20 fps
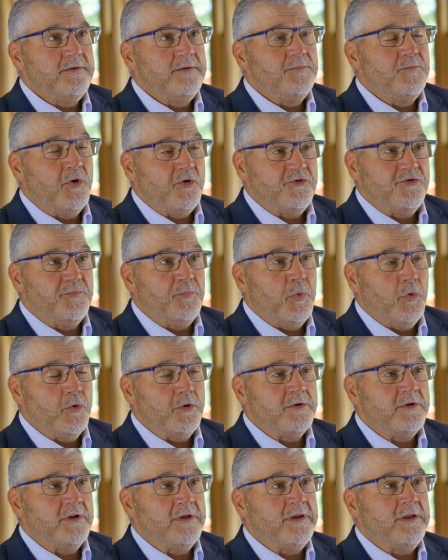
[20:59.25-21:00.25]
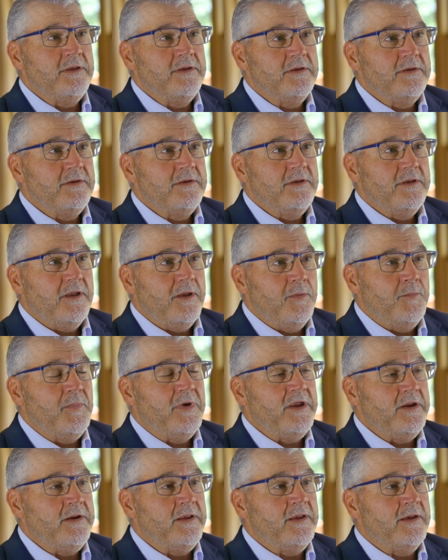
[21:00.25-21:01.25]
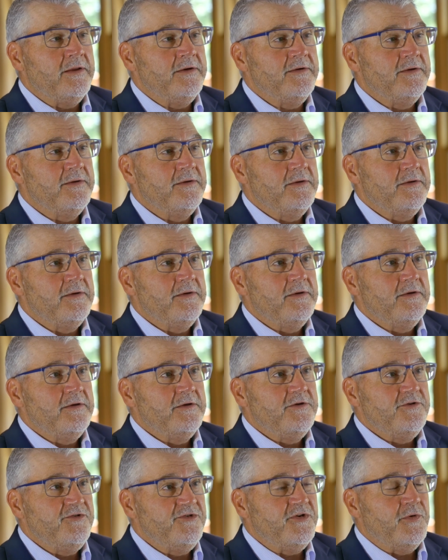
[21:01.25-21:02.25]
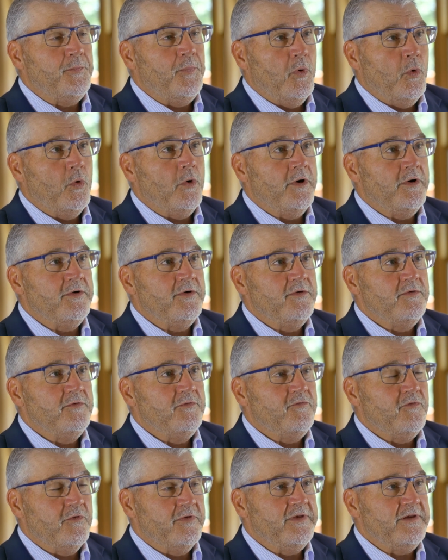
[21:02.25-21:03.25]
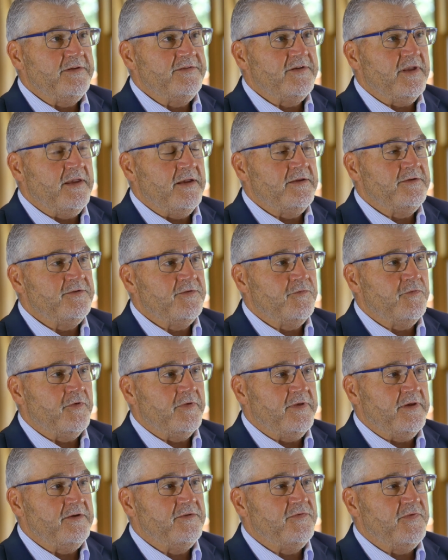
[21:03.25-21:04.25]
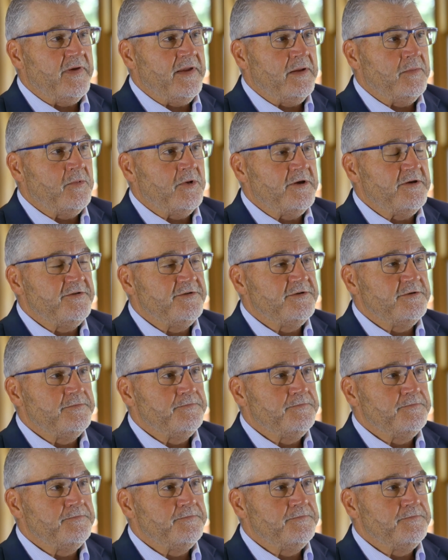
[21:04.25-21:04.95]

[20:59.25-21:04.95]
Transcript: most importantly, immediate support for these kids and for these families.